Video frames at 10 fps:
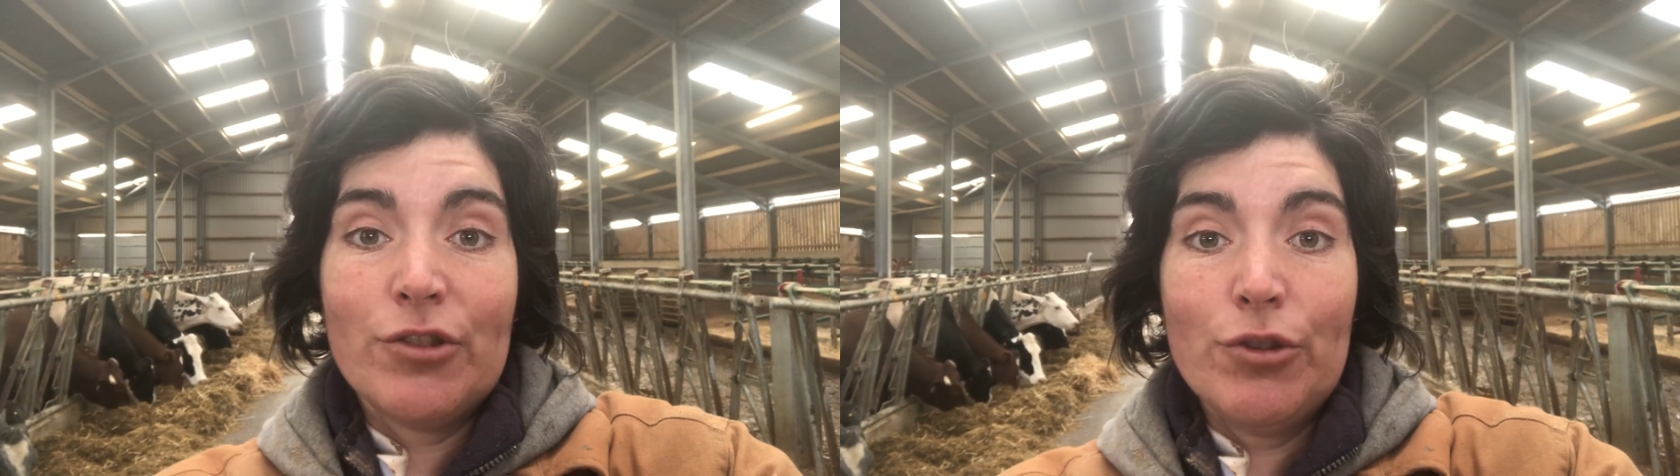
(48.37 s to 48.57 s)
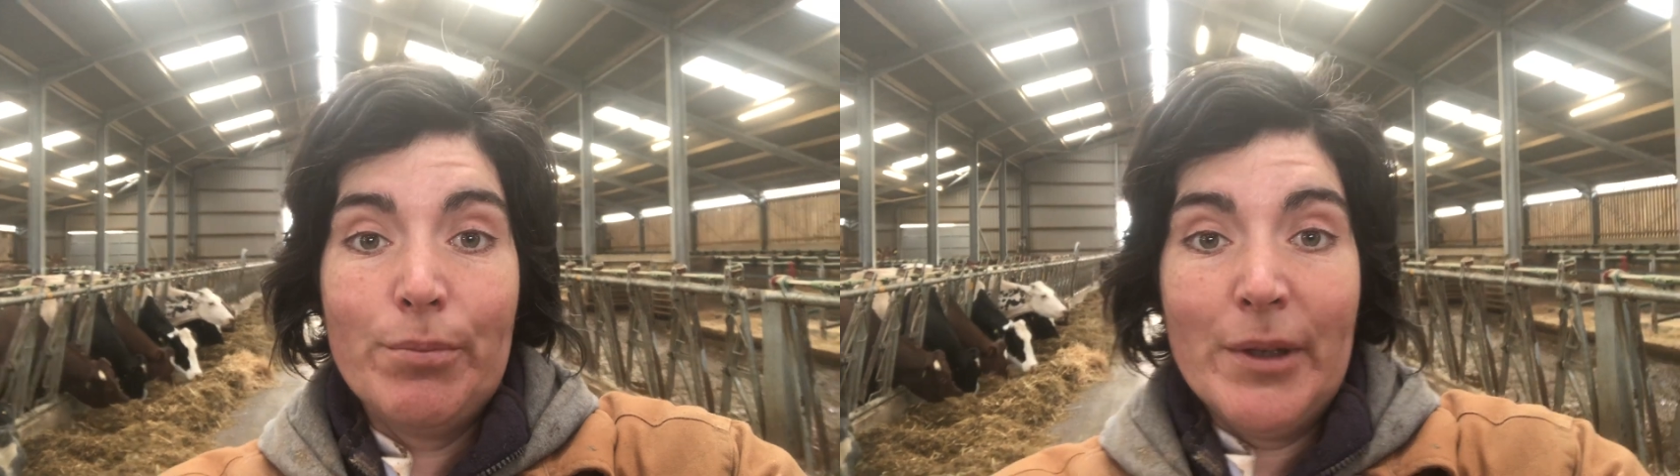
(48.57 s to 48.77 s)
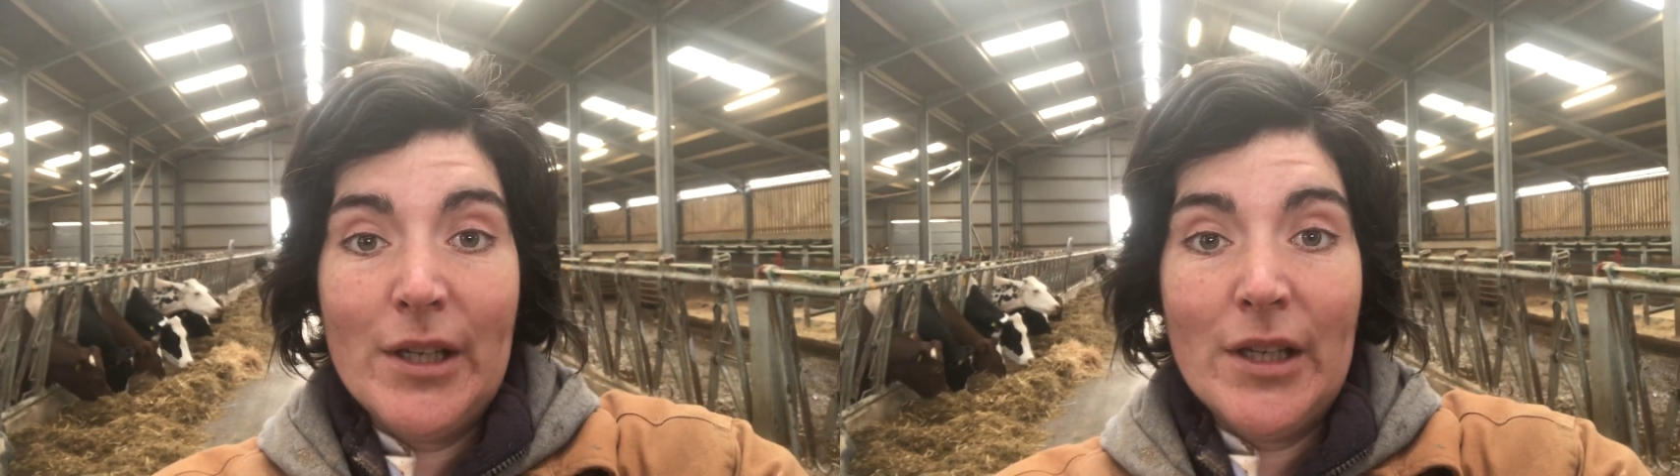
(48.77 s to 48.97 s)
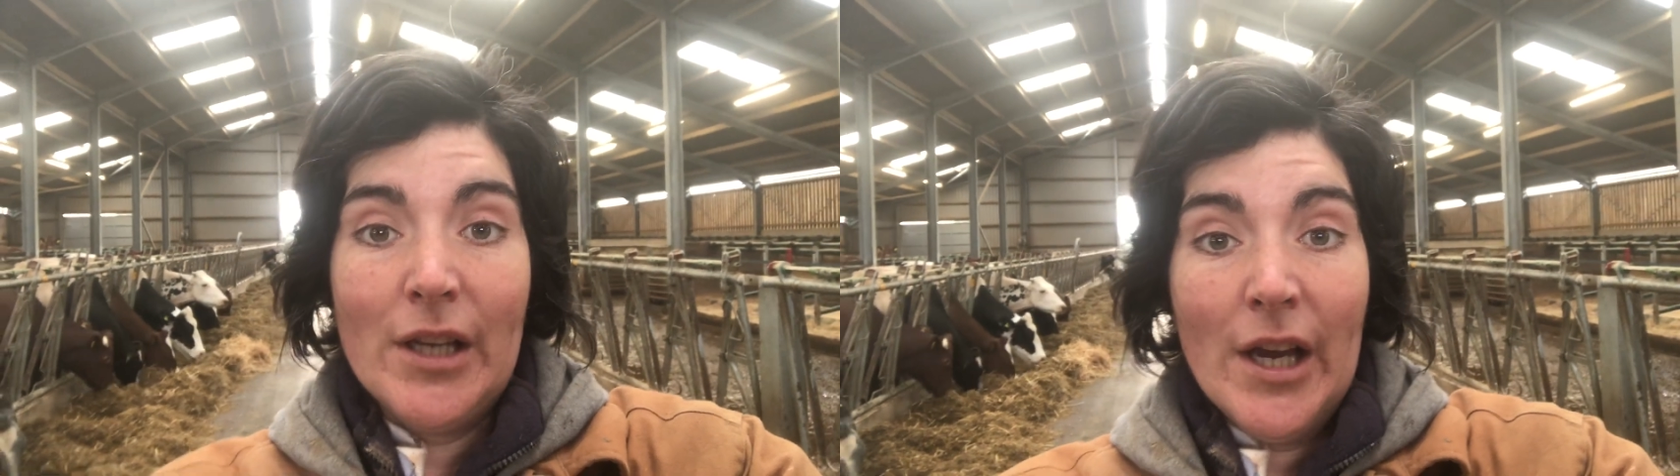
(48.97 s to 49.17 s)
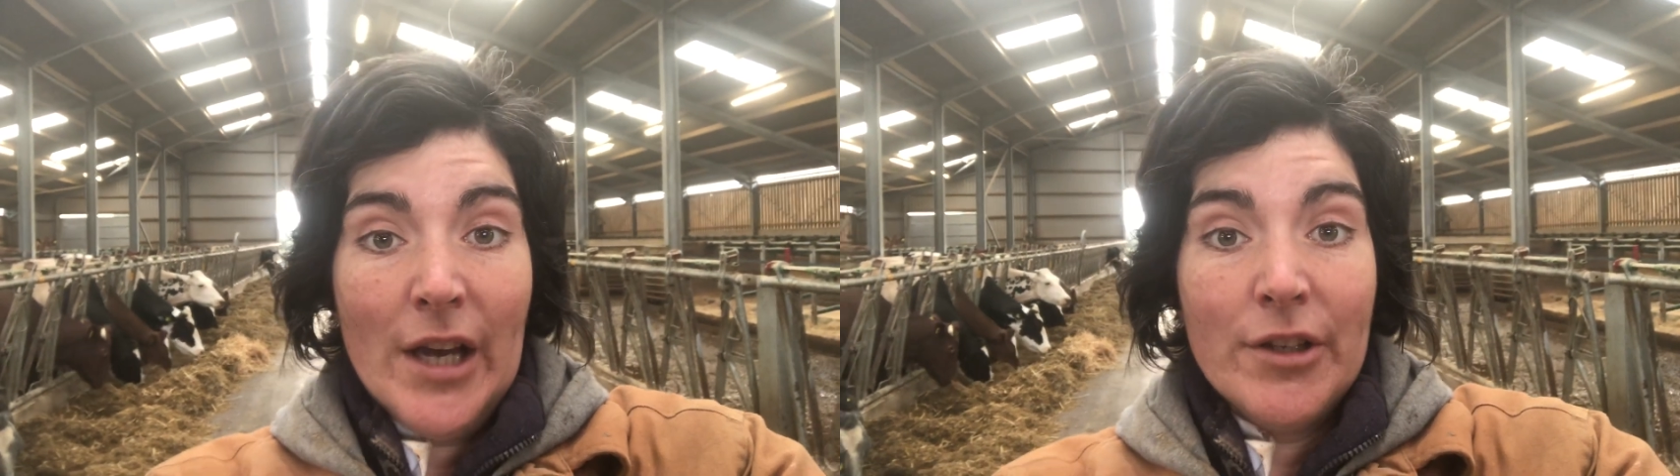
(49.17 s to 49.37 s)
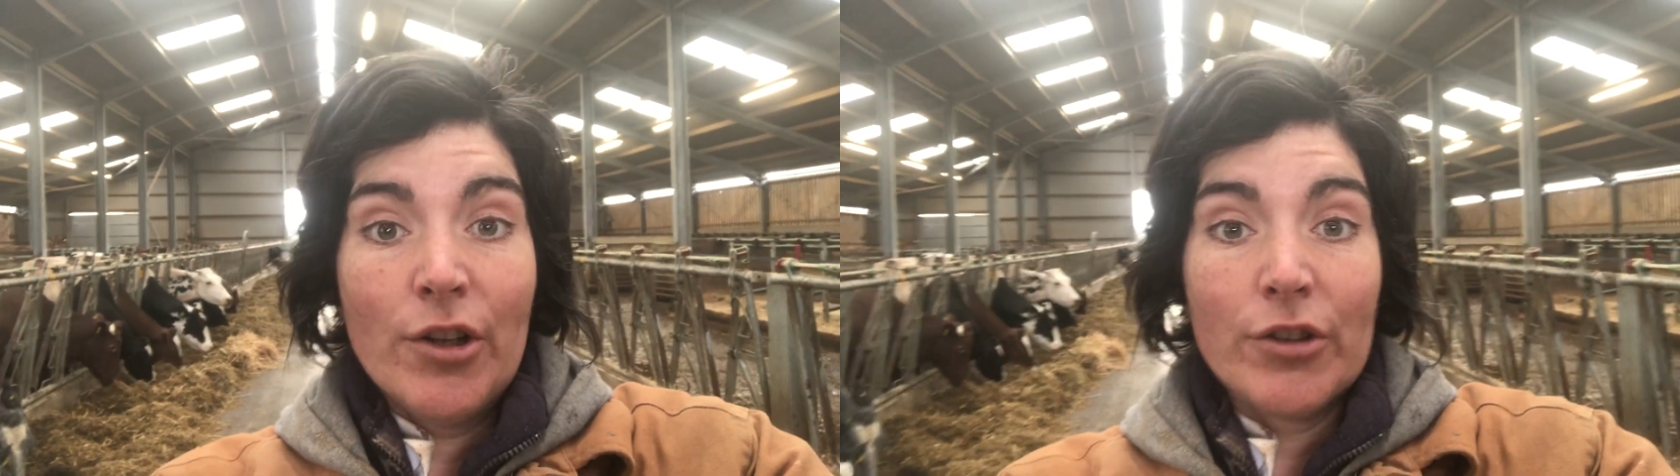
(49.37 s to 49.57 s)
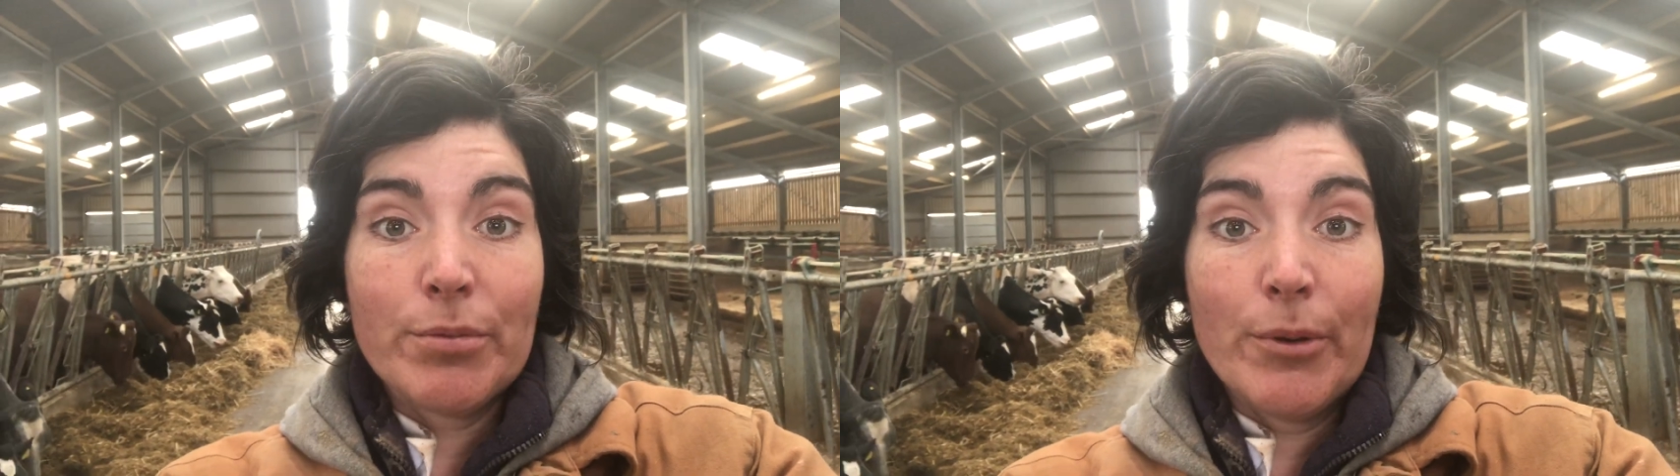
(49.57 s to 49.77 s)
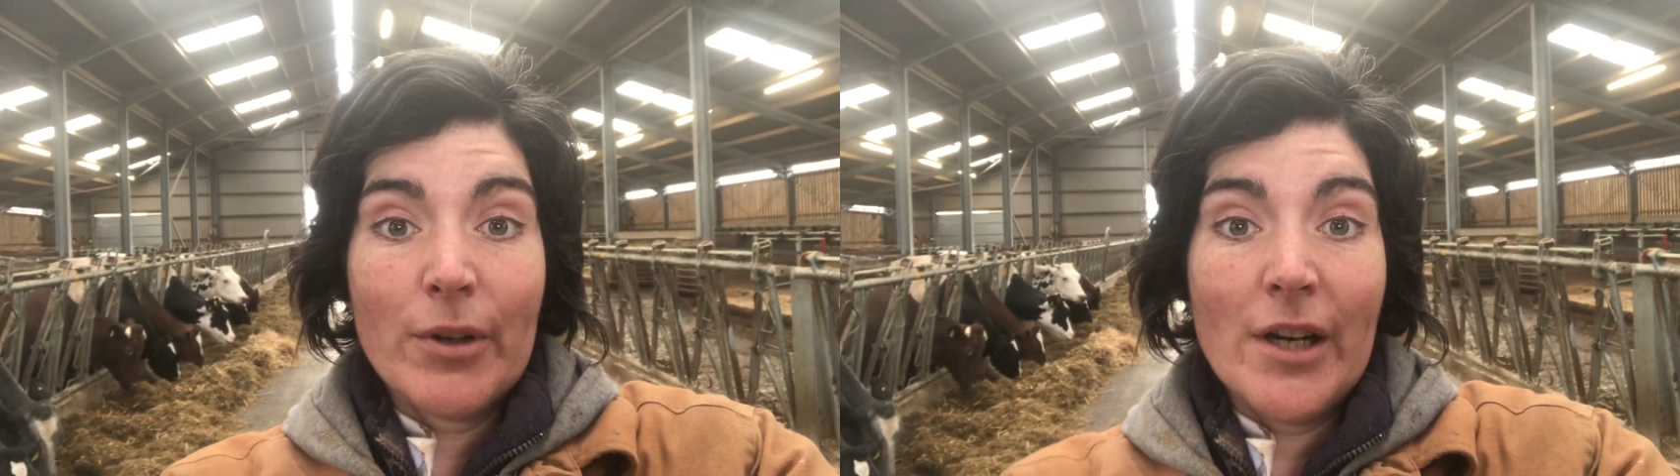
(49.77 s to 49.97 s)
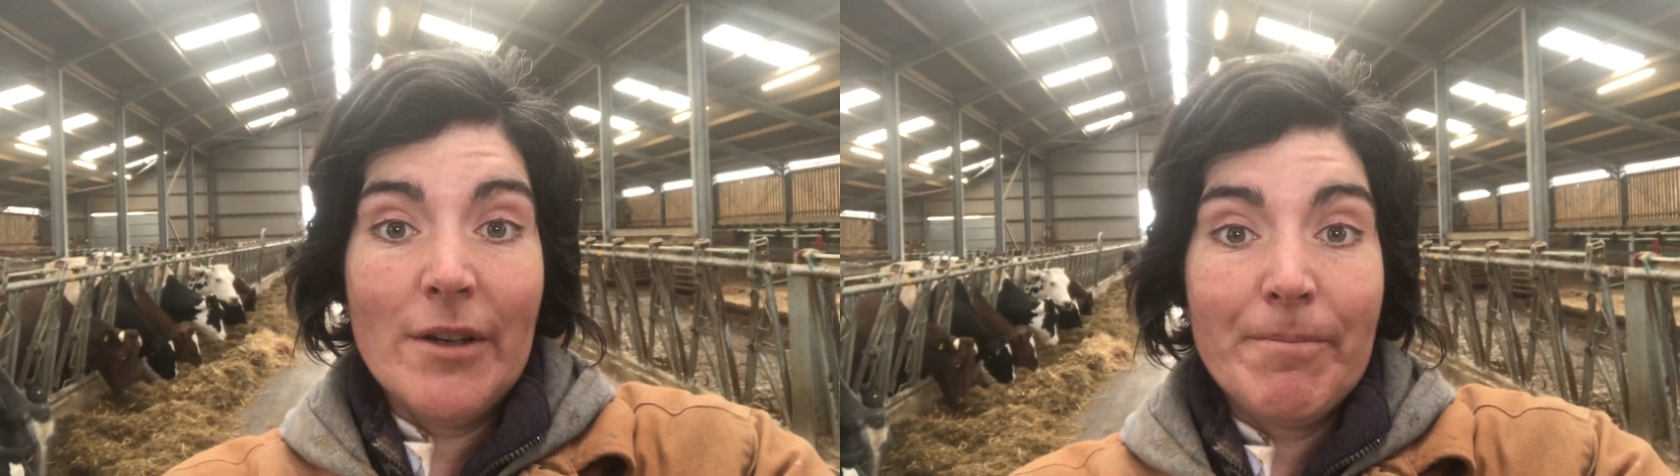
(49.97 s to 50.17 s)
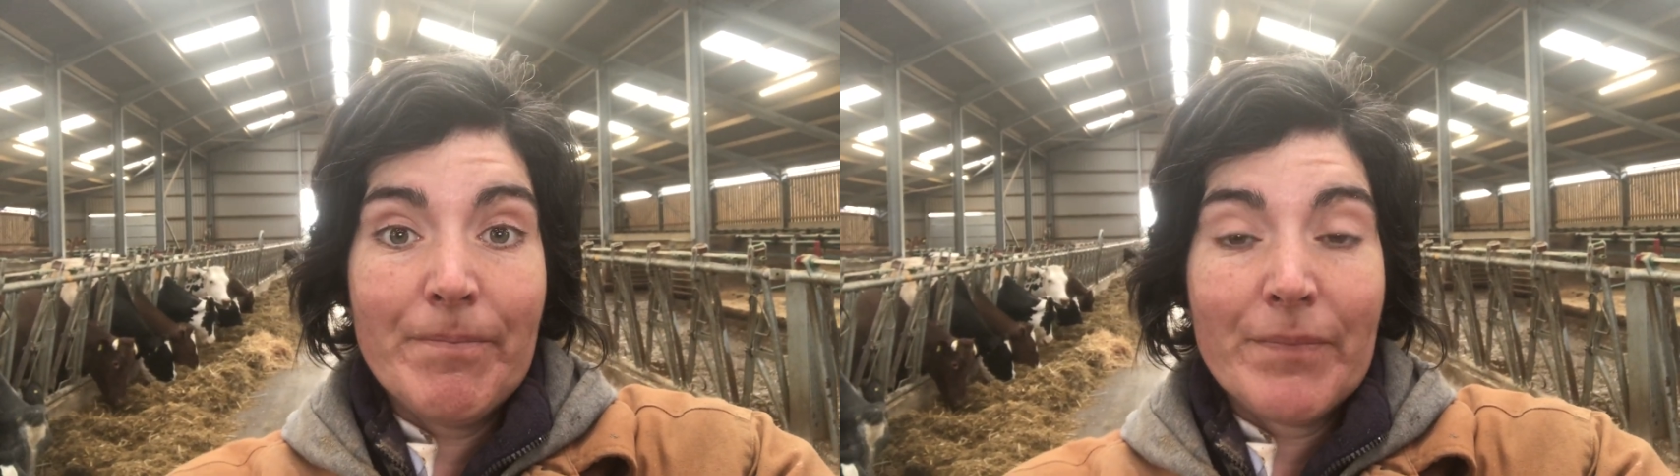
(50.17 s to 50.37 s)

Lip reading: to be Neospora,